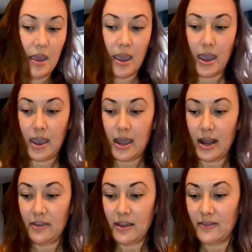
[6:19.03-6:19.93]
And I
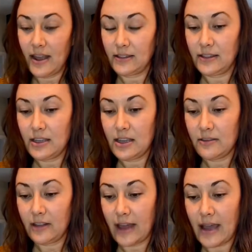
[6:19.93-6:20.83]
think that's
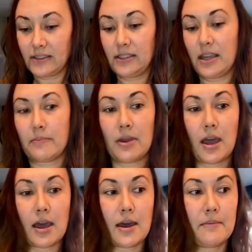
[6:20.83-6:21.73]
the last tip.
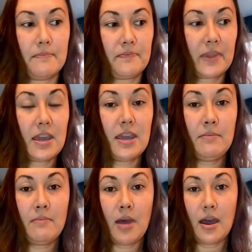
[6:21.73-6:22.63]
In
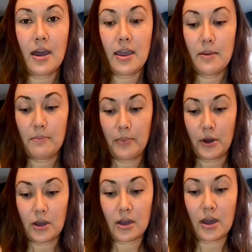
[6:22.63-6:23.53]
my
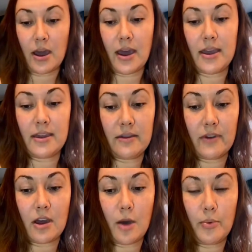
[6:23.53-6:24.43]
book, I give a
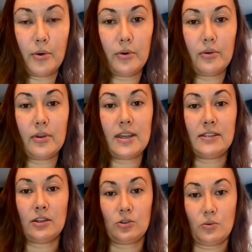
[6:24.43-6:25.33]
couple
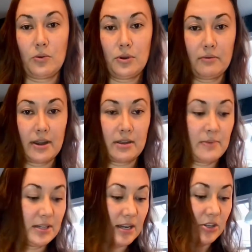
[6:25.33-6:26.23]
essential oil
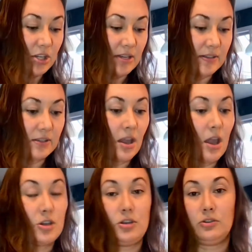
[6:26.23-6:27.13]
recommendations.
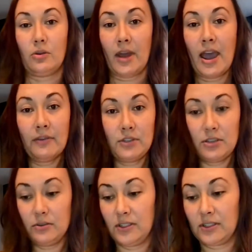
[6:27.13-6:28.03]
You don't have to
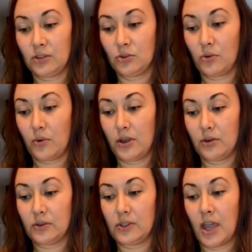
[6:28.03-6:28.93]
use essential
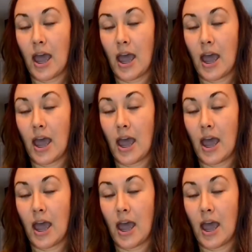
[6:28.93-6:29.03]
oils.